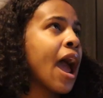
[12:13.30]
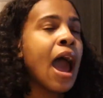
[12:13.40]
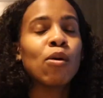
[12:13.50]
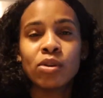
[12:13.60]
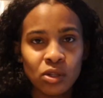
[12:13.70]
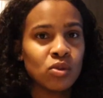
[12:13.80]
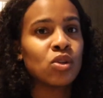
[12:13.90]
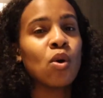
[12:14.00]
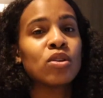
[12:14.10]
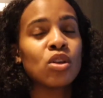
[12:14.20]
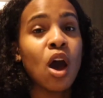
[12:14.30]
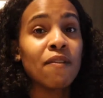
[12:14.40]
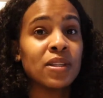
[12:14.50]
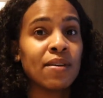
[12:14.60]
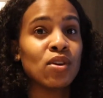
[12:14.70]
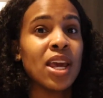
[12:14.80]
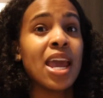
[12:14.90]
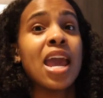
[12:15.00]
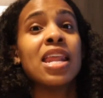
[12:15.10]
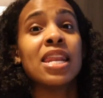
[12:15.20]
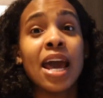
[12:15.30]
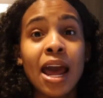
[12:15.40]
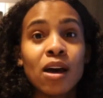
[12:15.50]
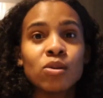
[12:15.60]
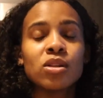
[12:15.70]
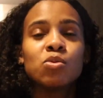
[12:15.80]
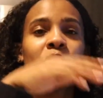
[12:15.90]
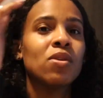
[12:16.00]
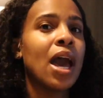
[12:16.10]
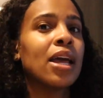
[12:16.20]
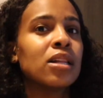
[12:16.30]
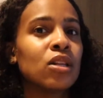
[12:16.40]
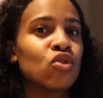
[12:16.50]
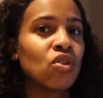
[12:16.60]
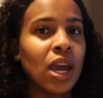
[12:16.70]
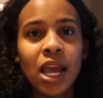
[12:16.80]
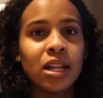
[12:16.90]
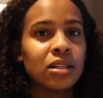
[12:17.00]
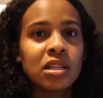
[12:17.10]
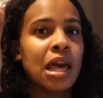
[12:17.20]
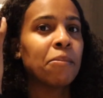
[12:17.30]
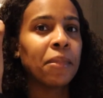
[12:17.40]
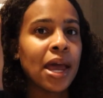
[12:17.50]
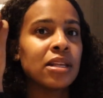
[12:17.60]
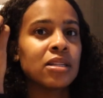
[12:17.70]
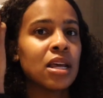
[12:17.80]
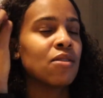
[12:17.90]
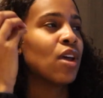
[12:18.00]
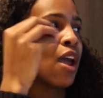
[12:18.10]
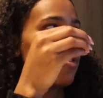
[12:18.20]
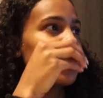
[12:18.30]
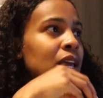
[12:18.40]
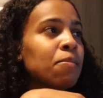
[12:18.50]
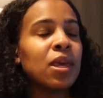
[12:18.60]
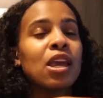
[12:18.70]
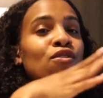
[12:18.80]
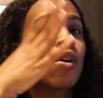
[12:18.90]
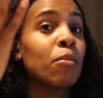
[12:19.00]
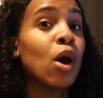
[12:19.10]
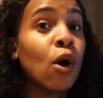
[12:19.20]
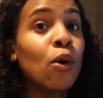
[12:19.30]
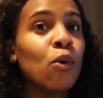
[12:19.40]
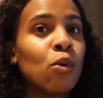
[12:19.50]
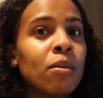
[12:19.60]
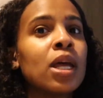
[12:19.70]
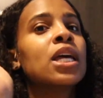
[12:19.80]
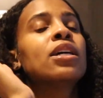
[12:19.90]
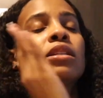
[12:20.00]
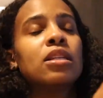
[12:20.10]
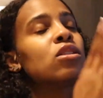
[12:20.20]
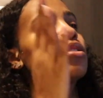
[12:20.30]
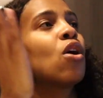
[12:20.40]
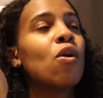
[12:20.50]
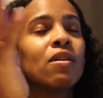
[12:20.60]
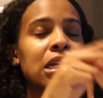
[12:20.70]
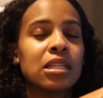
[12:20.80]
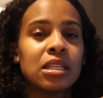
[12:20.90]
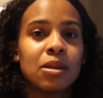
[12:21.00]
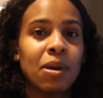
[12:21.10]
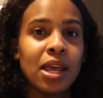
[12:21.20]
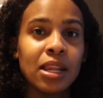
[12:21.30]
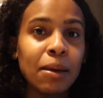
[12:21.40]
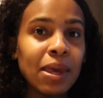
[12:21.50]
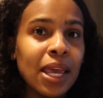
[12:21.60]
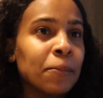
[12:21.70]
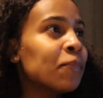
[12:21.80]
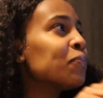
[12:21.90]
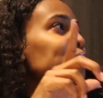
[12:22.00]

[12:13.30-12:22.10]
I was used to going to the office every day. And now since we've gotten trained into that mindset of everything being from home since COVID and since the pandemic,